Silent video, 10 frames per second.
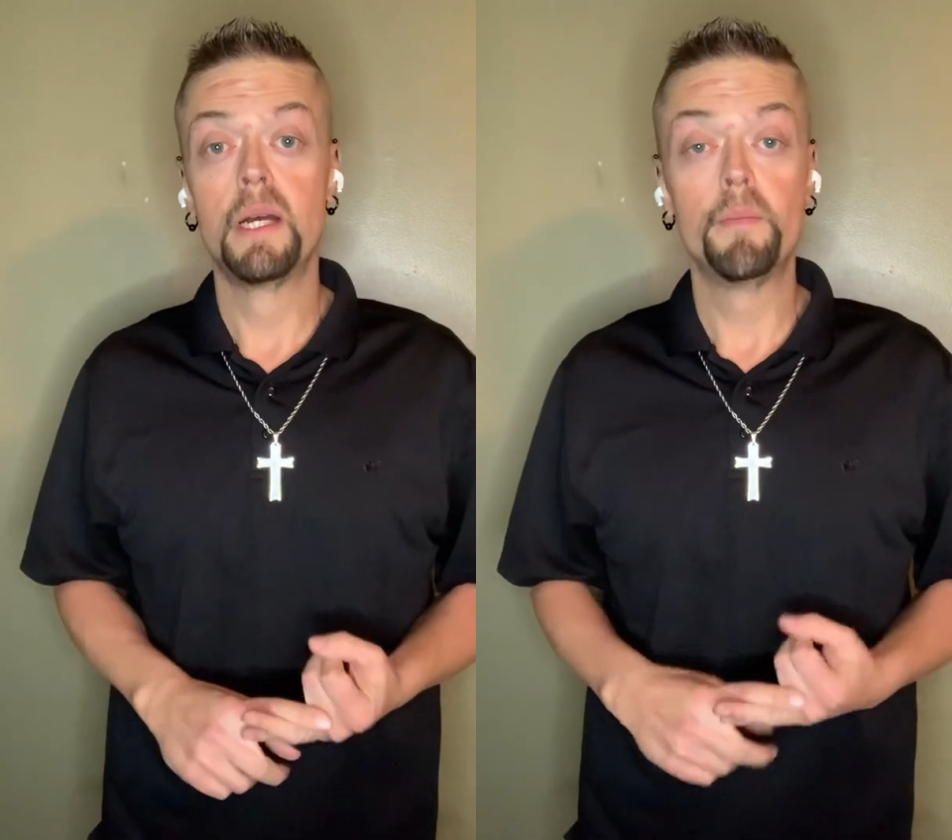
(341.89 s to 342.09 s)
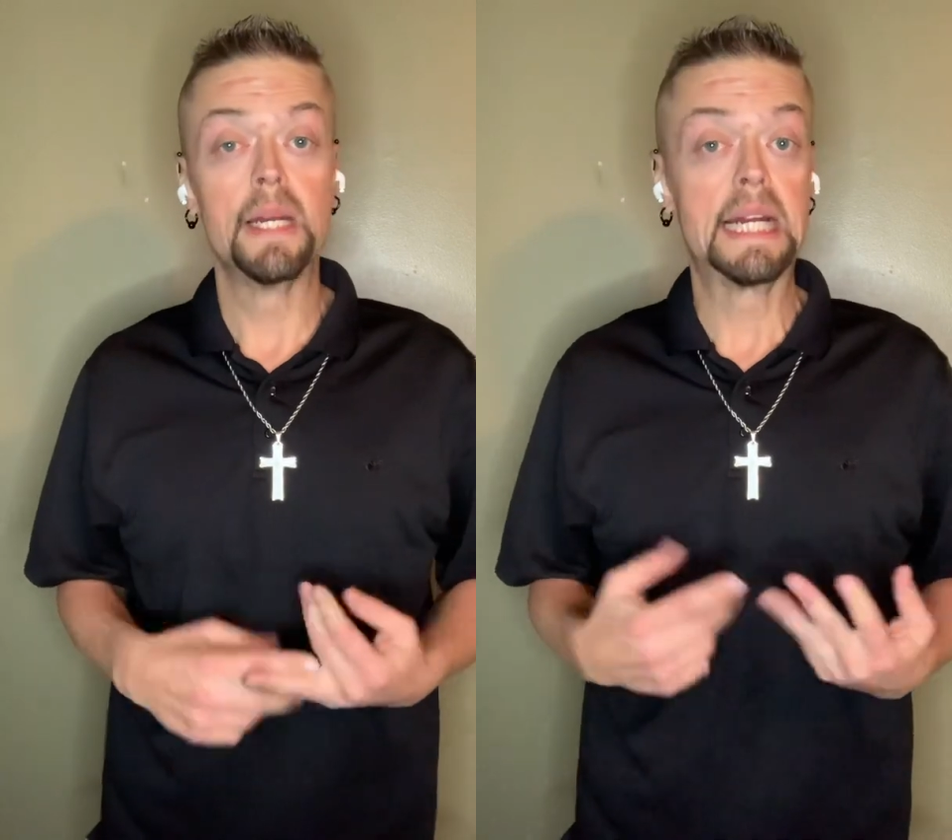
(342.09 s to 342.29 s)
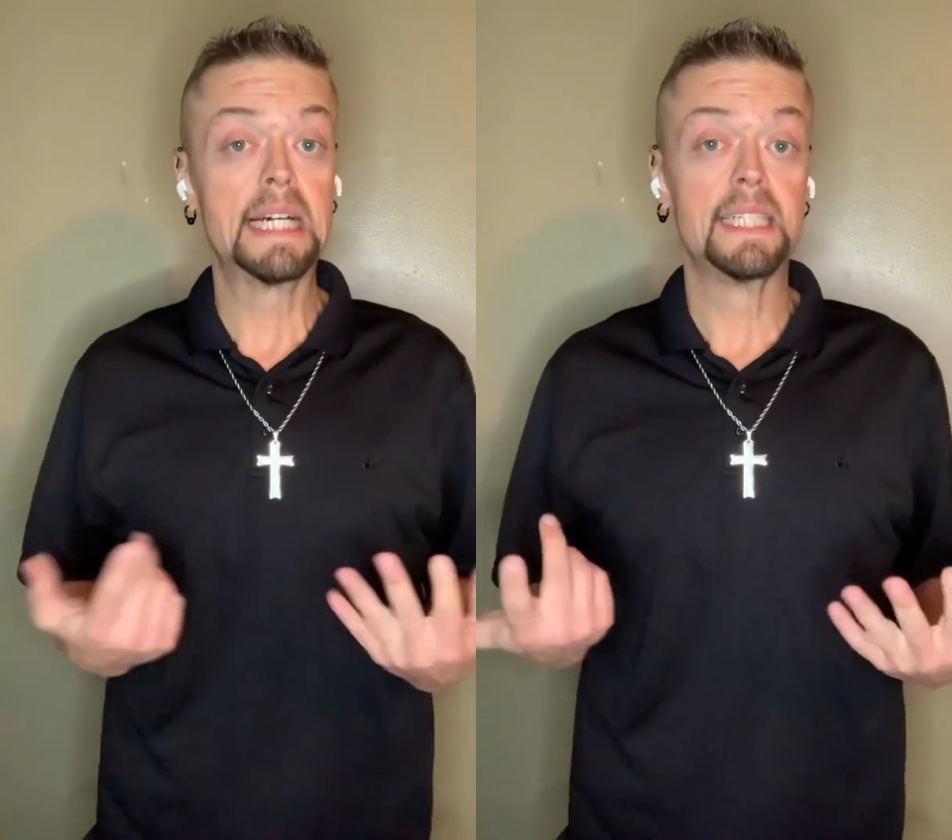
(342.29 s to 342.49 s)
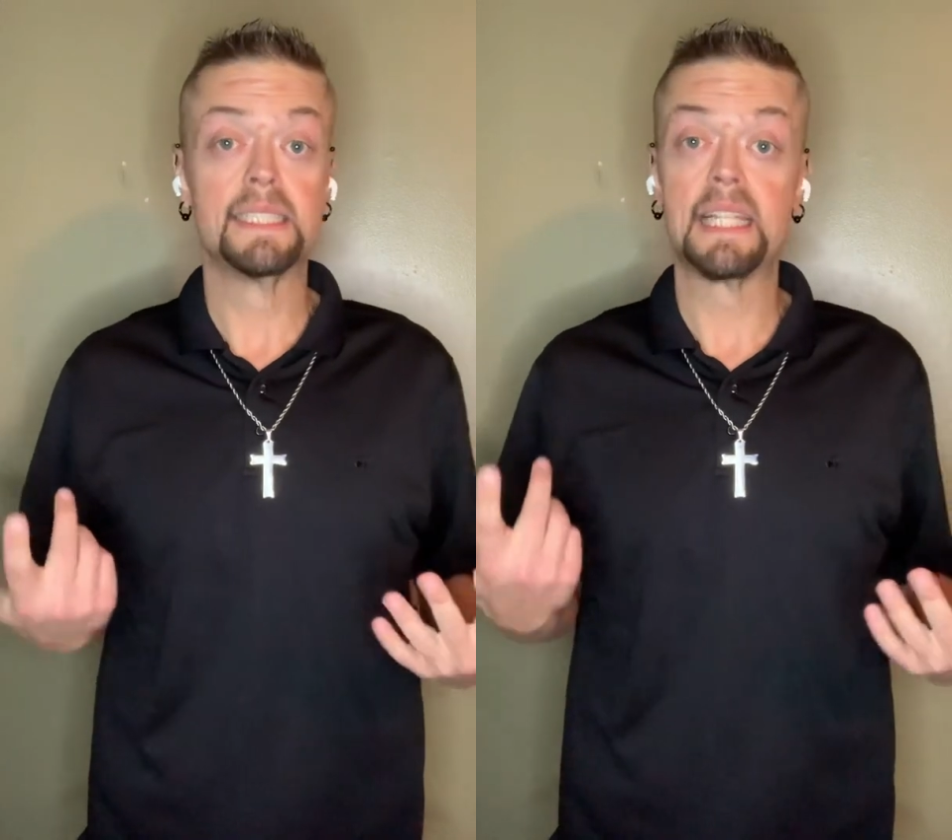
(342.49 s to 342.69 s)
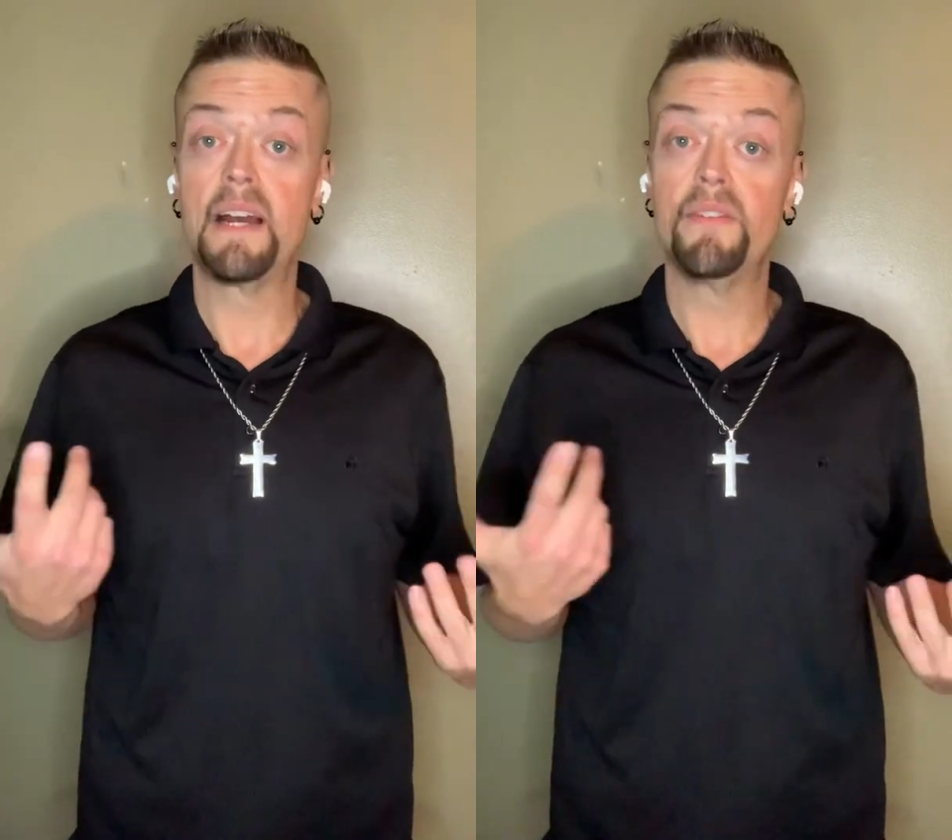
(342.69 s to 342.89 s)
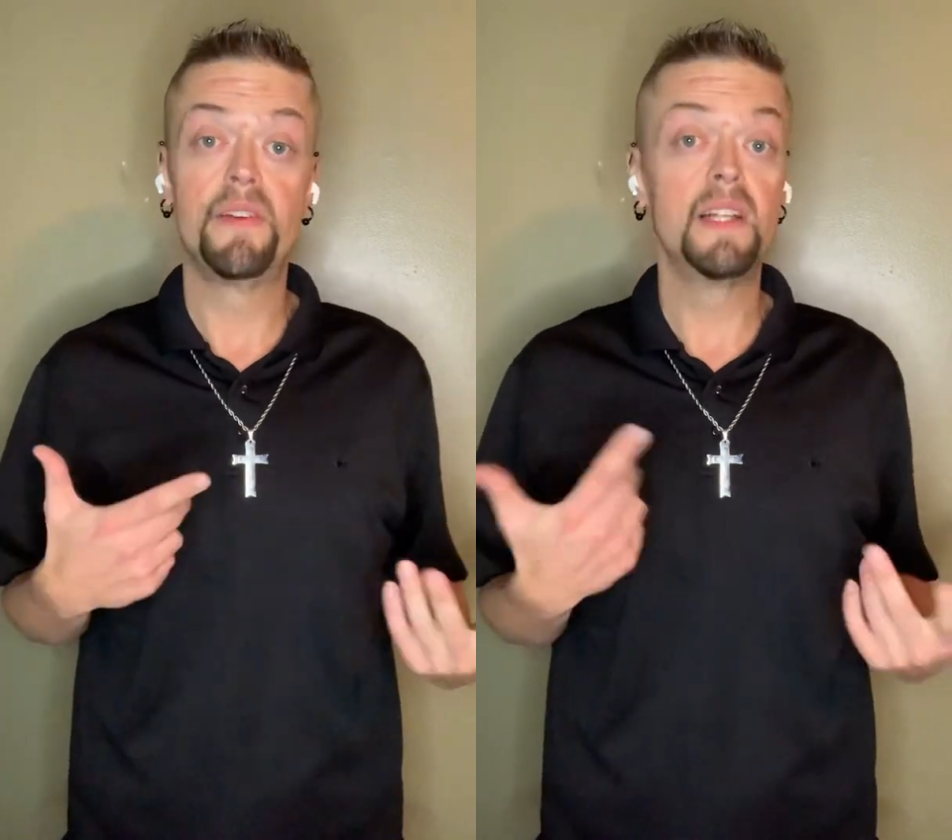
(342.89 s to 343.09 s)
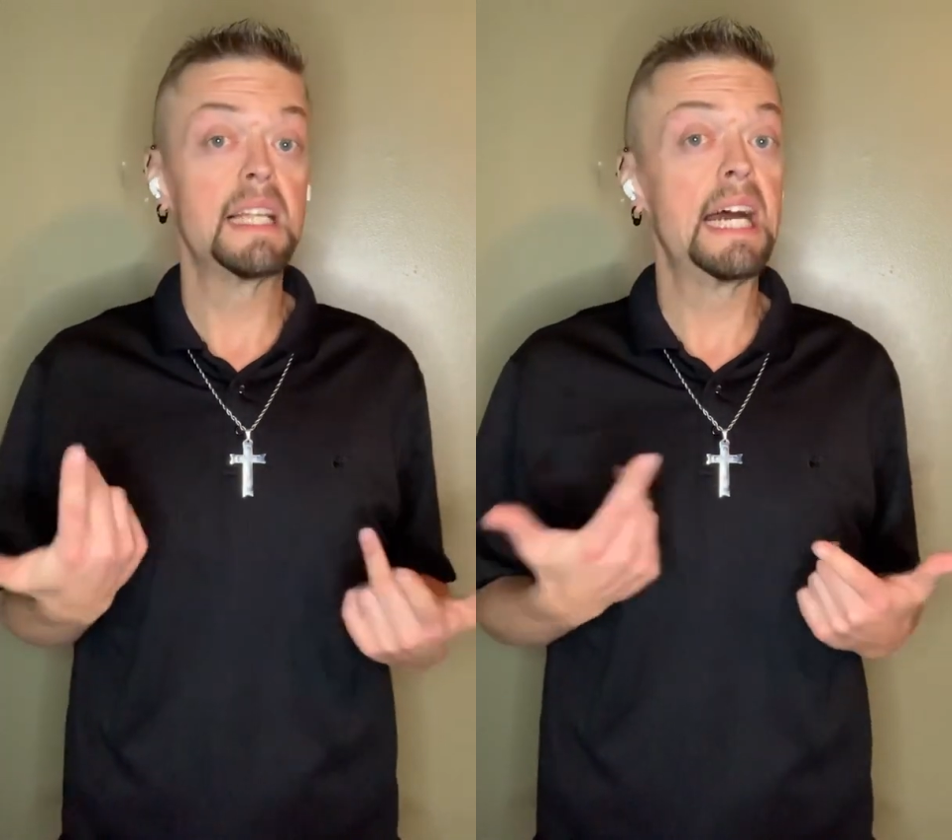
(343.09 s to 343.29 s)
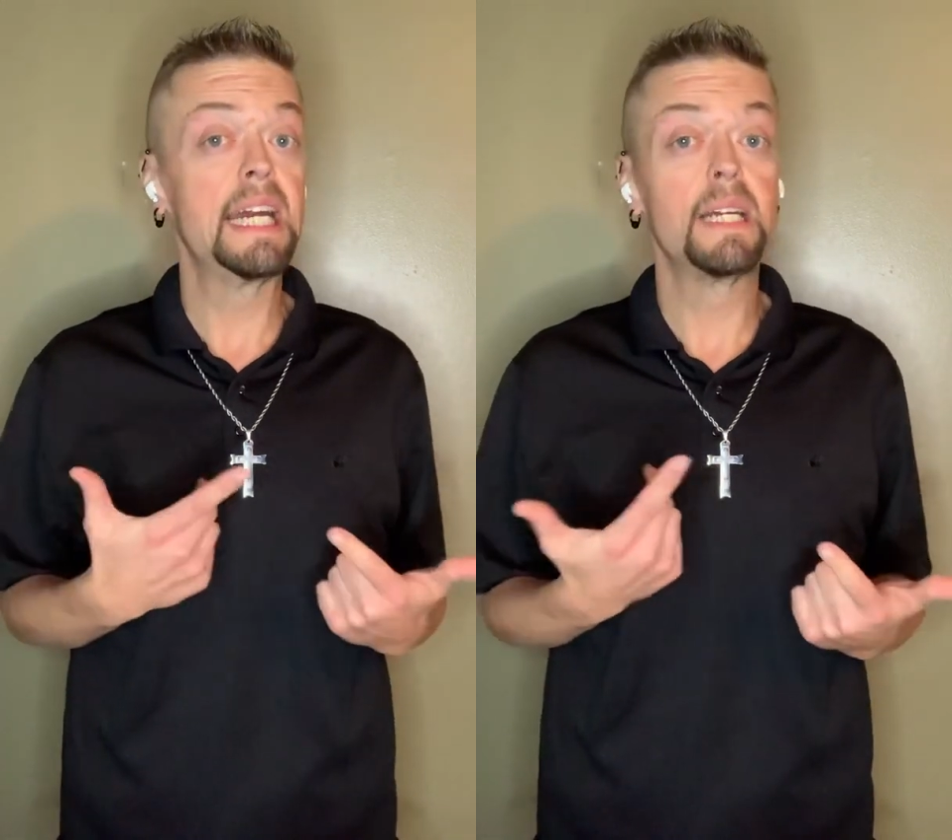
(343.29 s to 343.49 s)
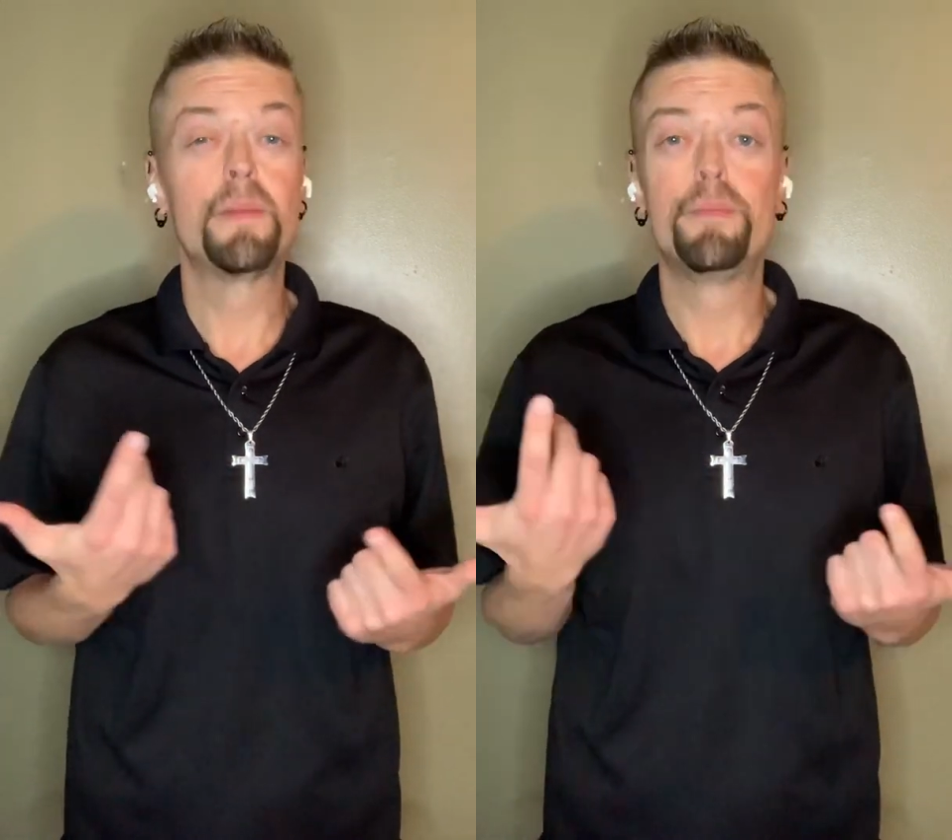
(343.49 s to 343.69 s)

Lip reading: because I feel like